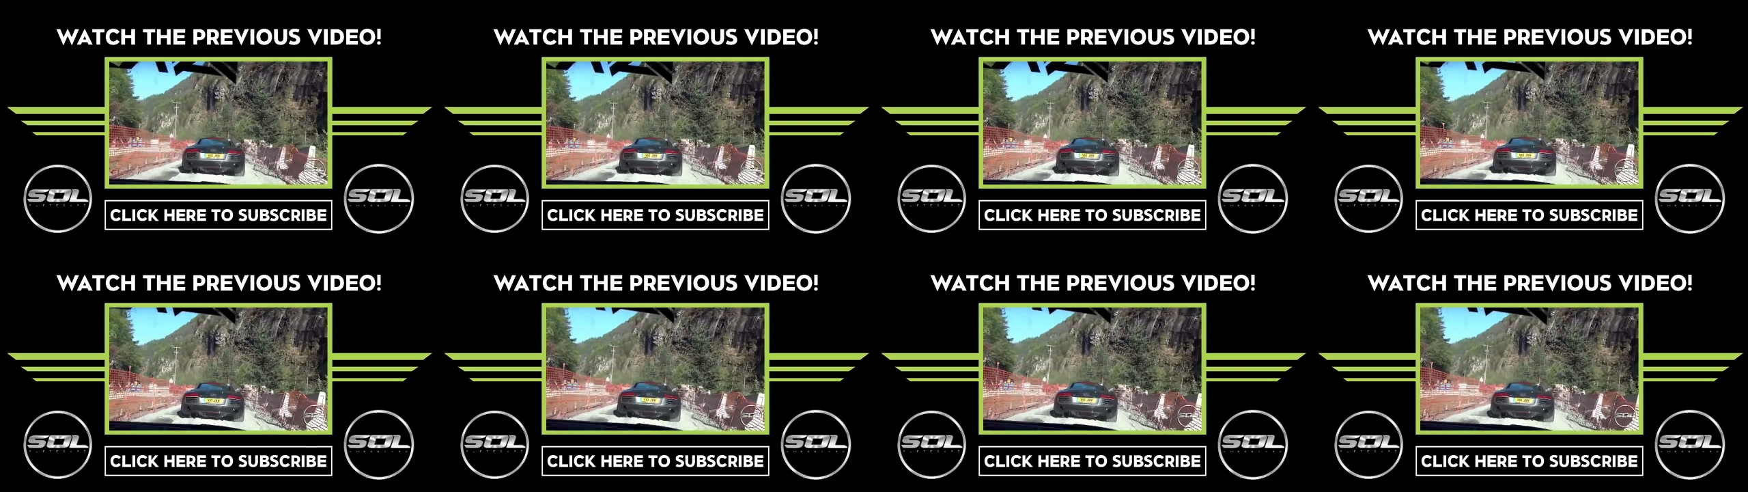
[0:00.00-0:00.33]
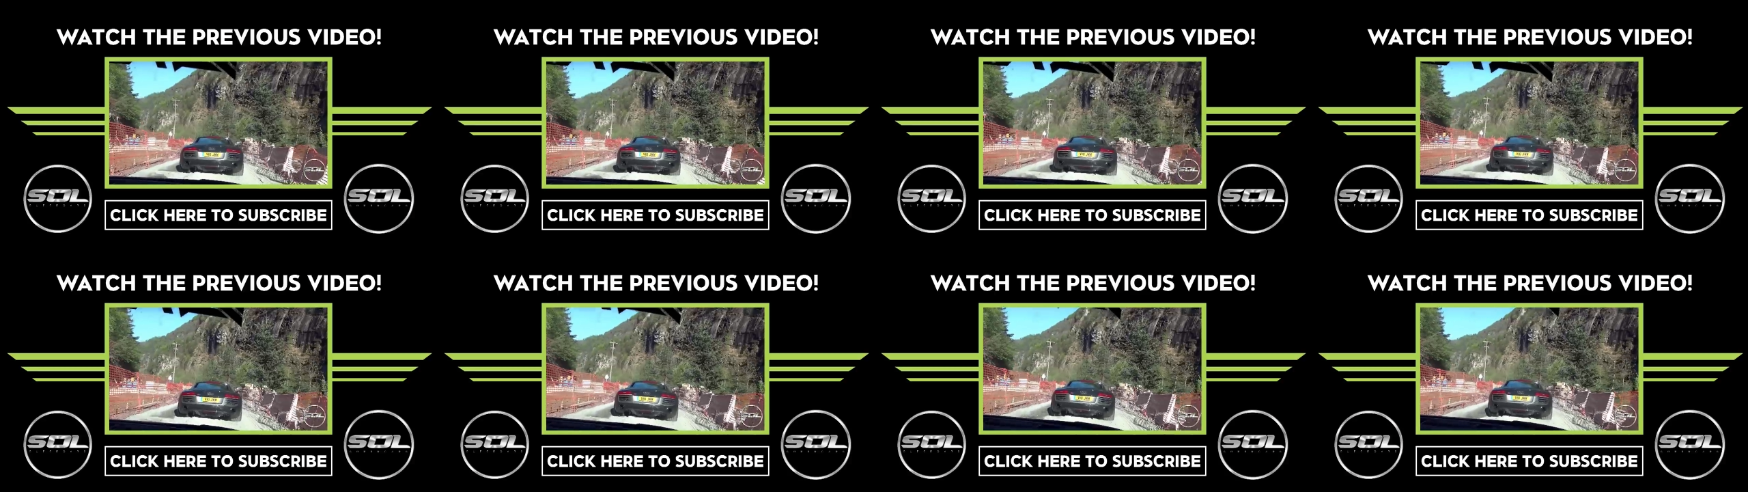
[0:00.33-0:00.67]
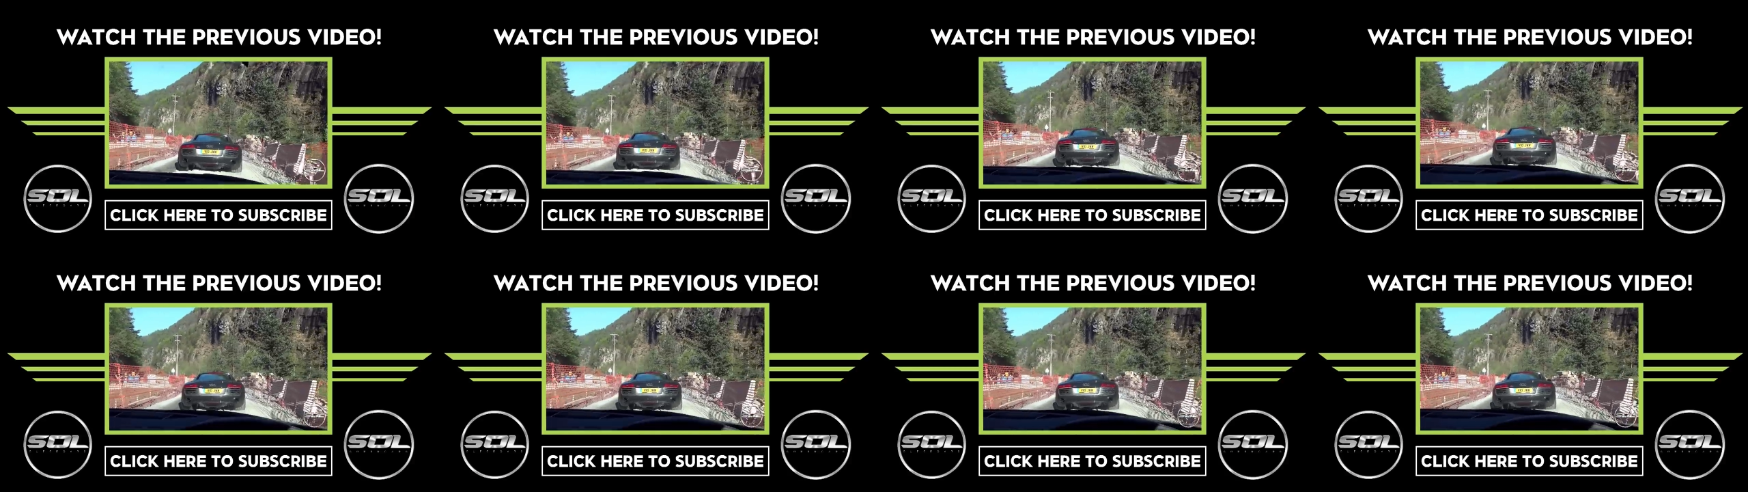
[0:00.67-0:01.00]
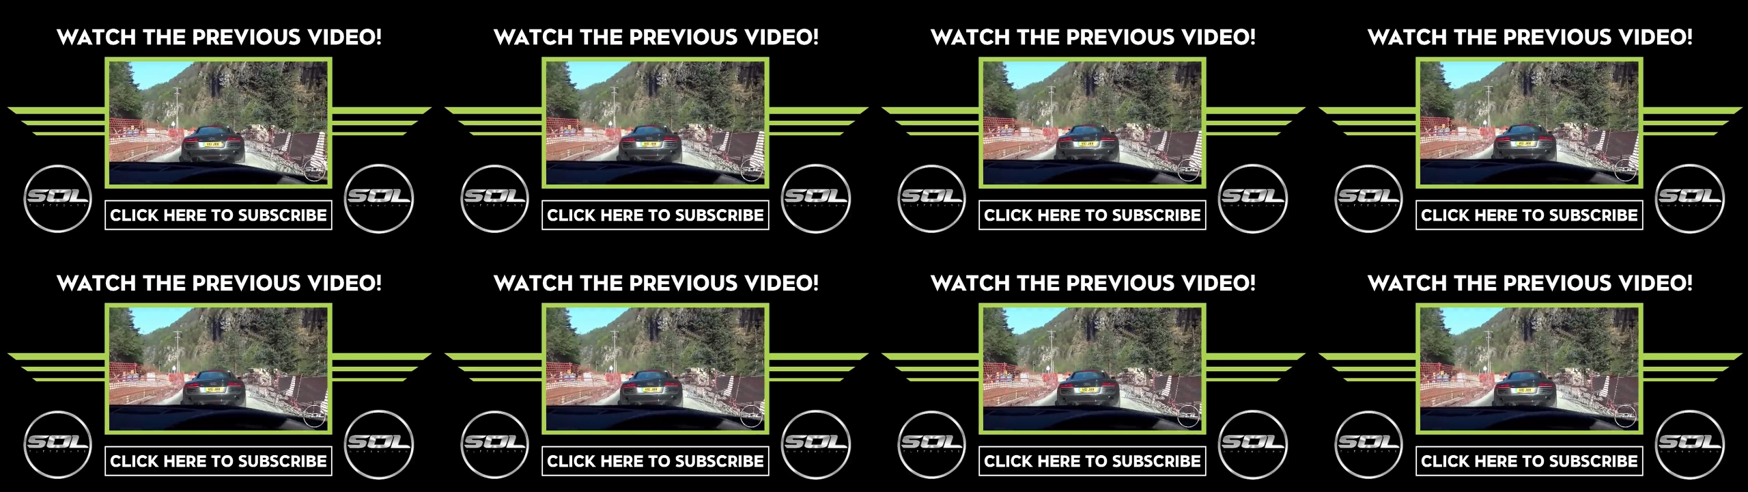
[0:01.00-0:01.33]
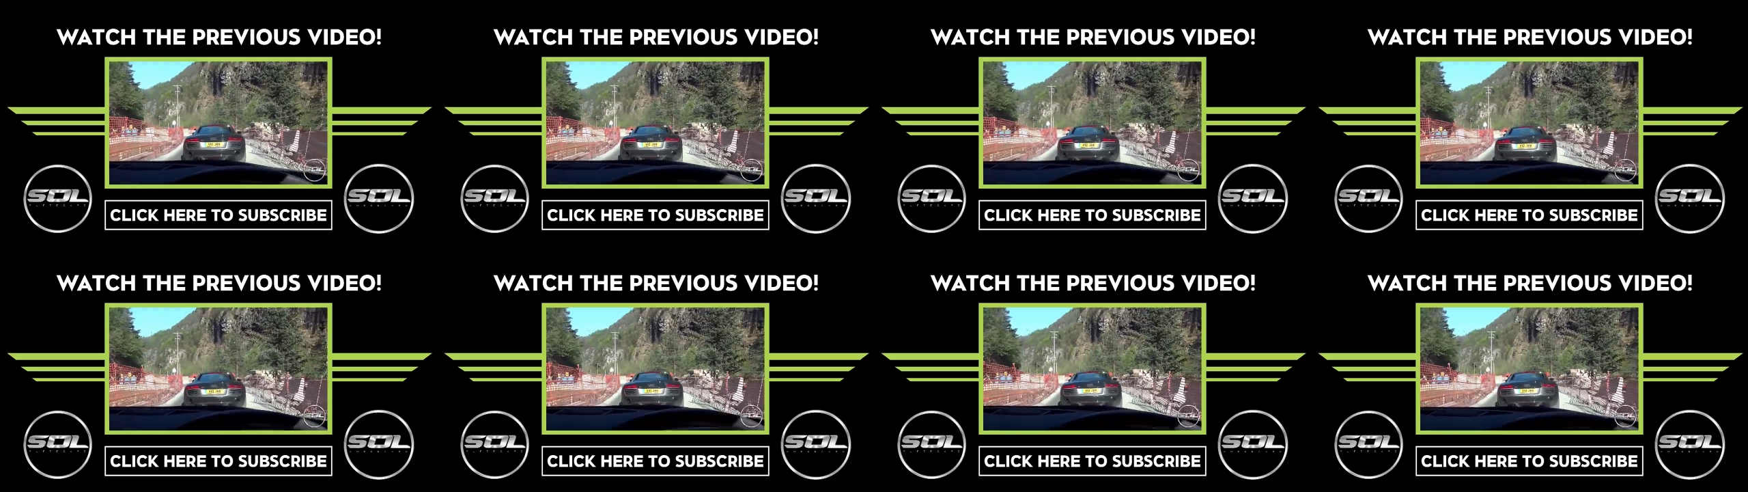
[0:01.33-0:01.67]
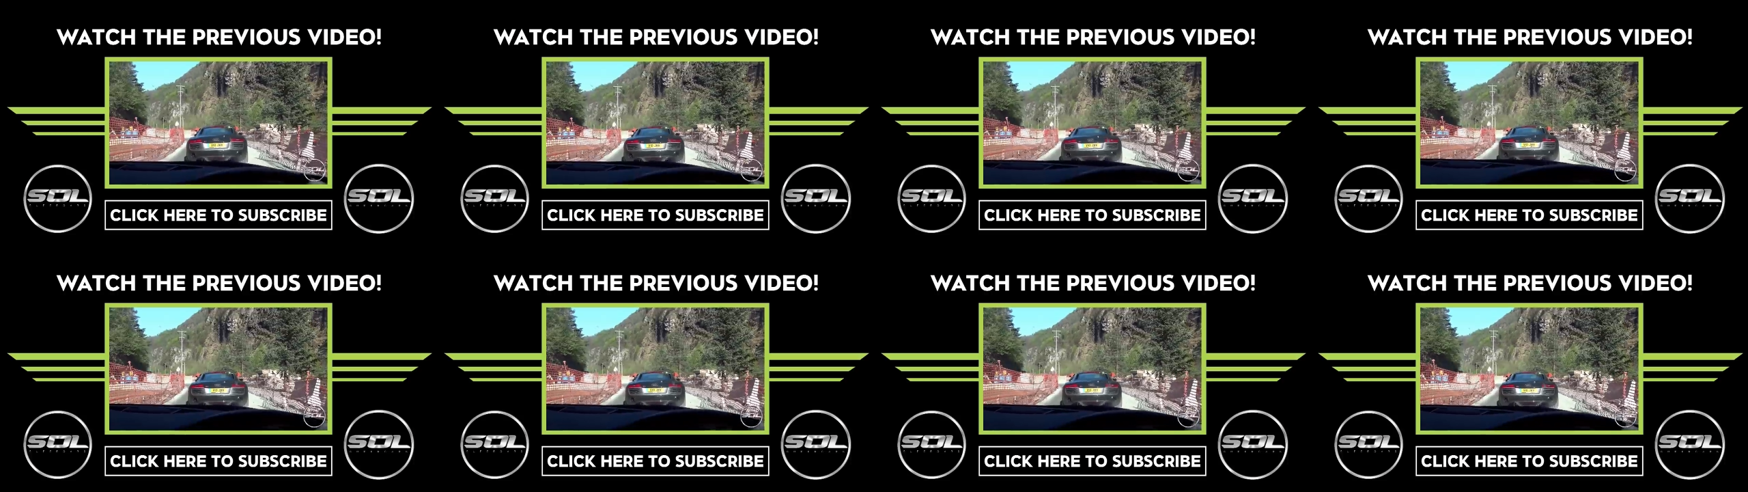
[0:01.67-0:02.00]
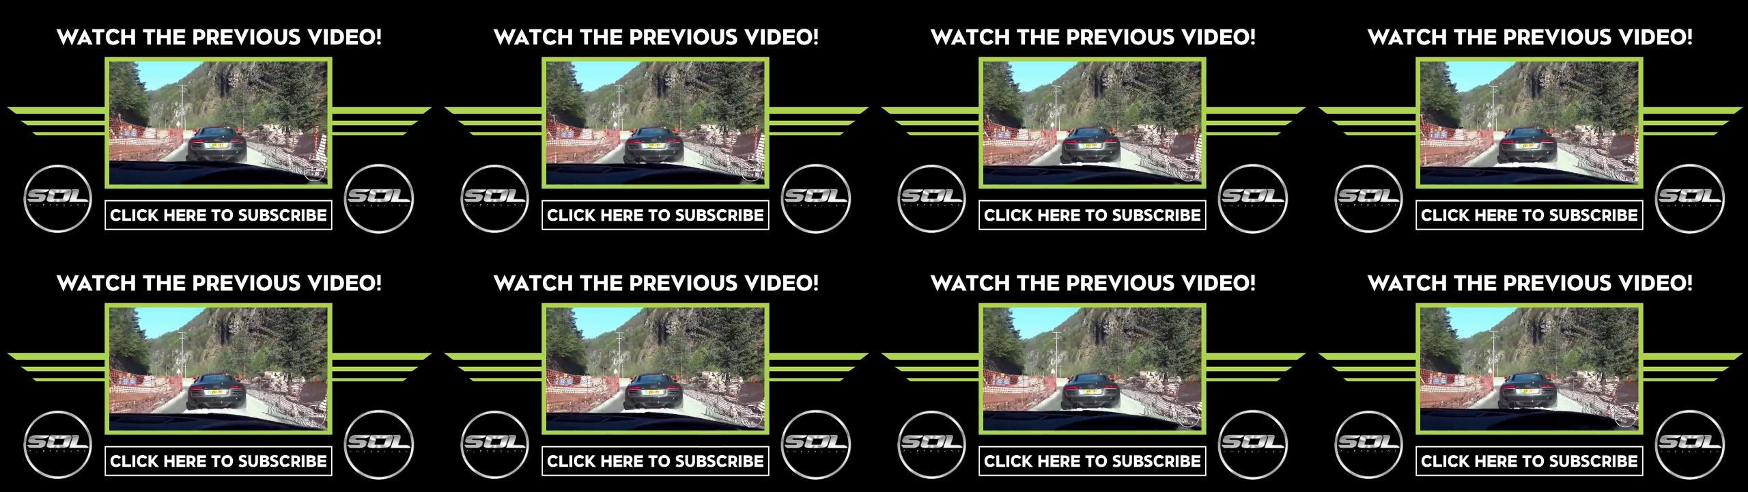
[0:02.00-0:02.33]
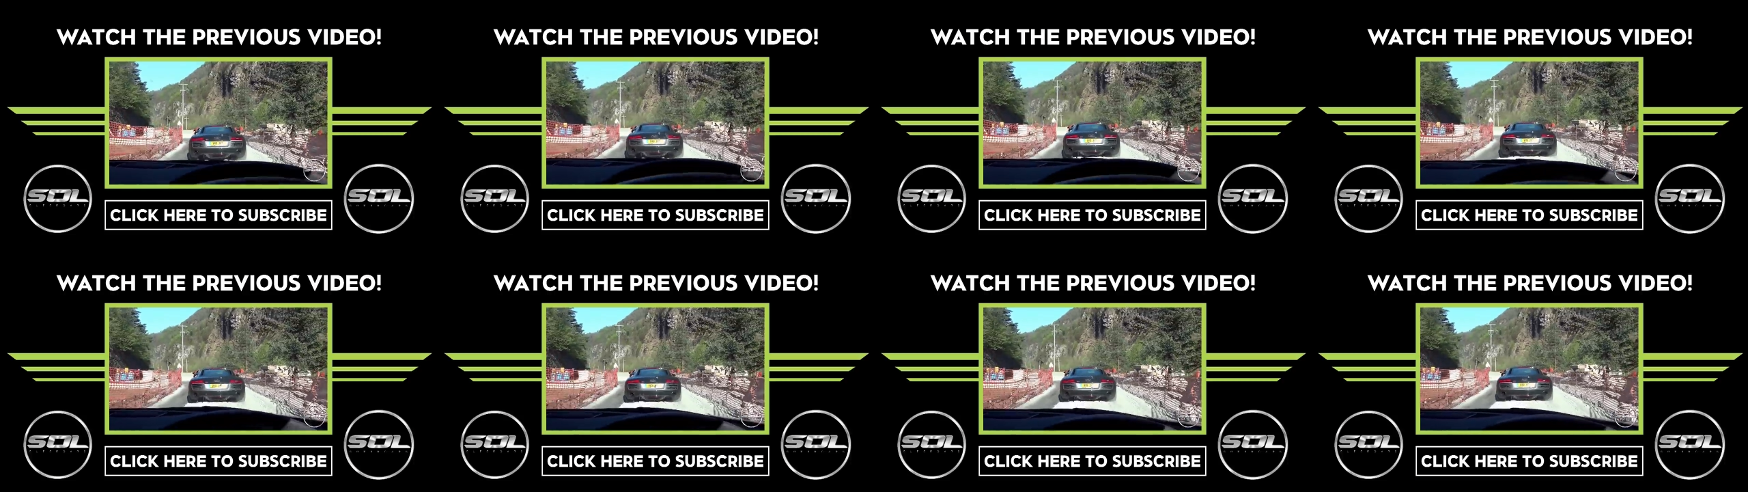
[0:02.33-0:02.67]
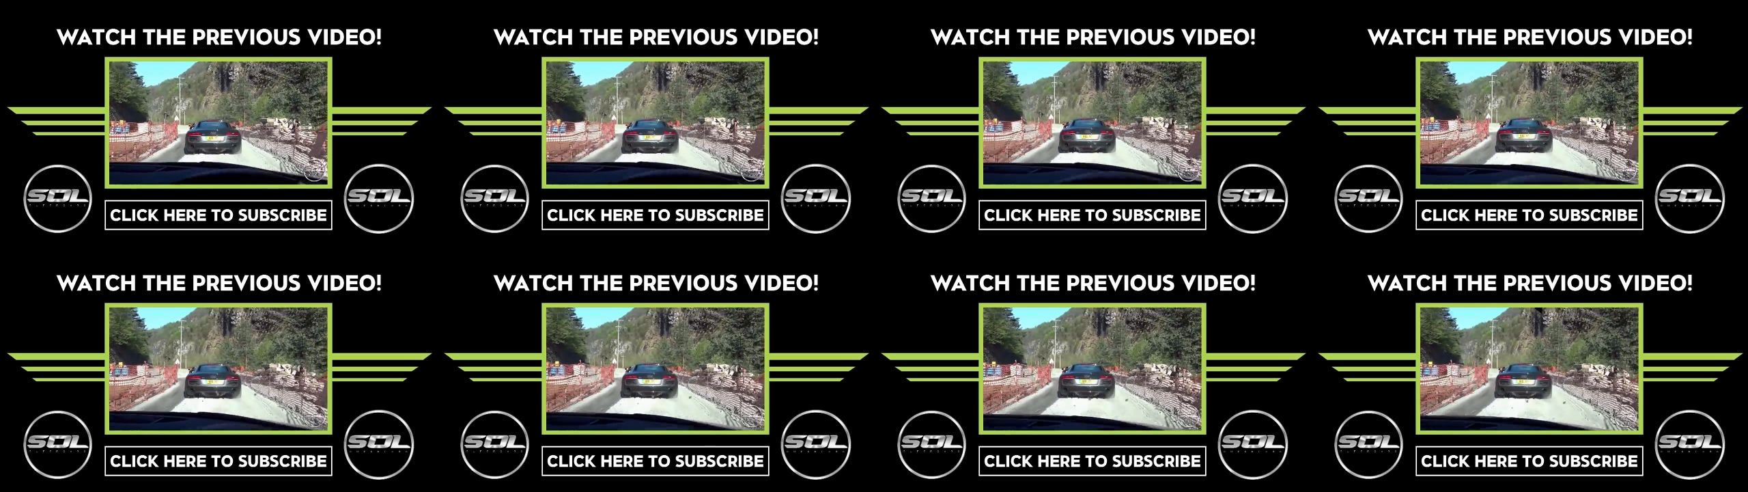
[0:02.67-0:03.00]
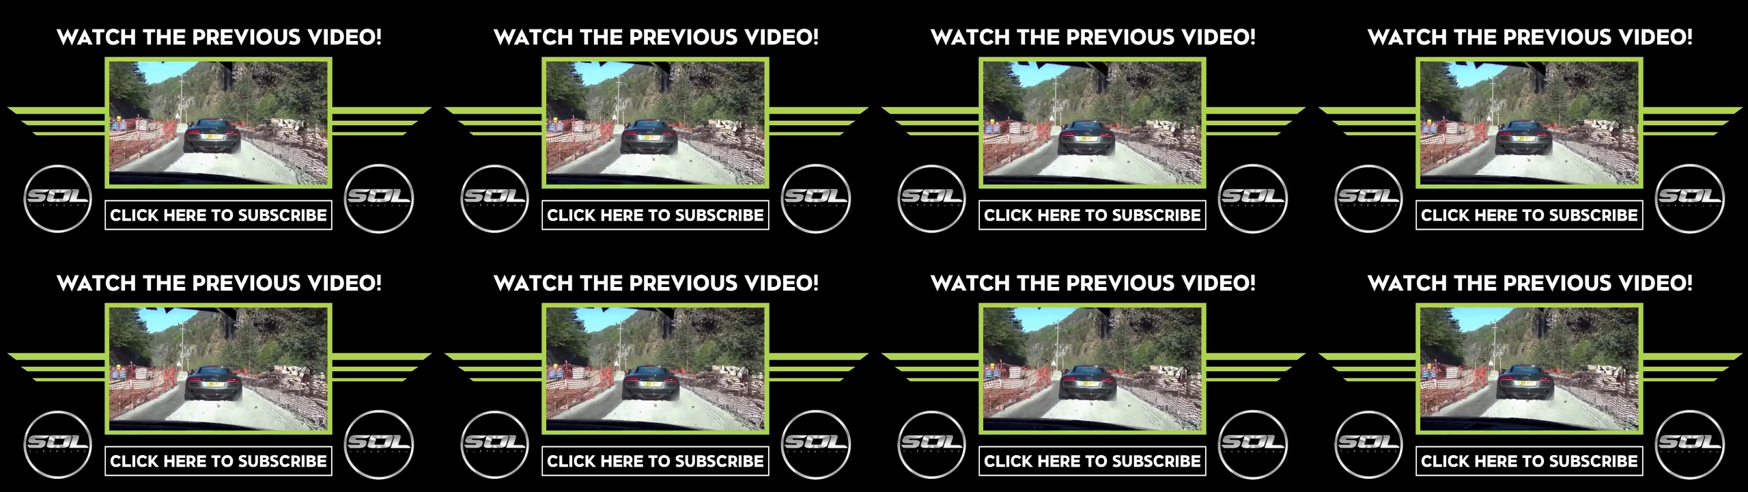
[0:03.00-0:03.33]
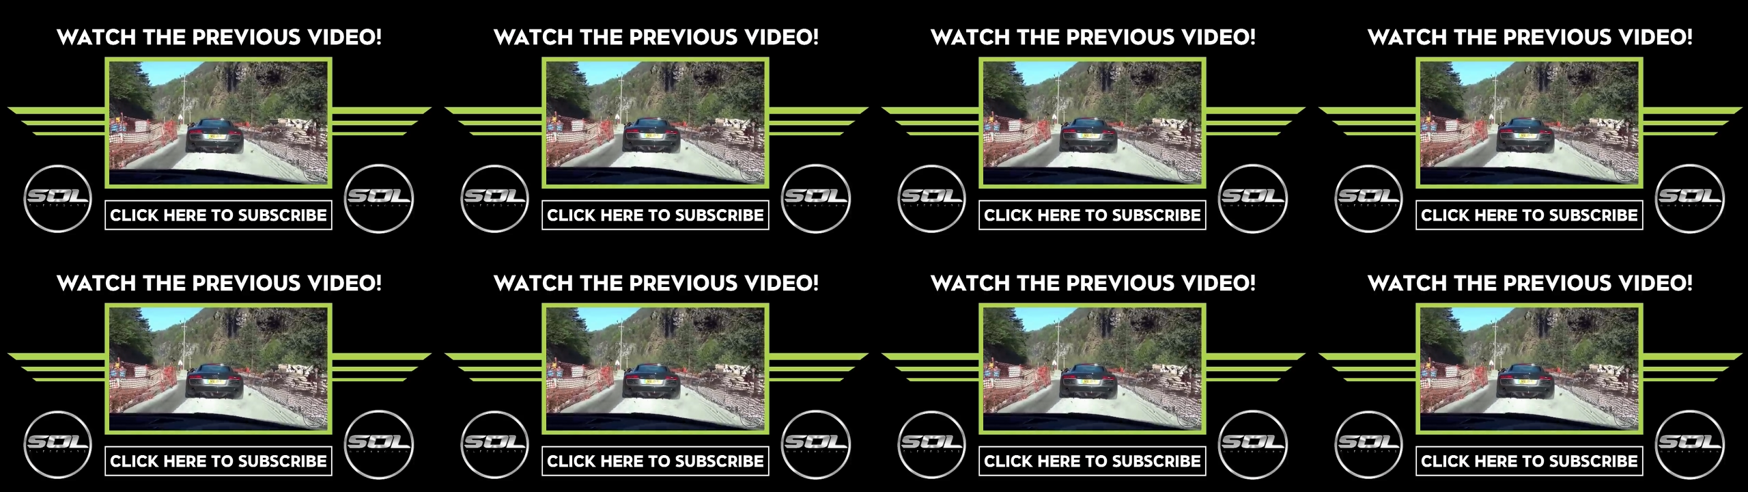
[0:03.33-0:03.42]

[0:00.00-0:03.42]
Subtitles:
[unreadable: no face in view]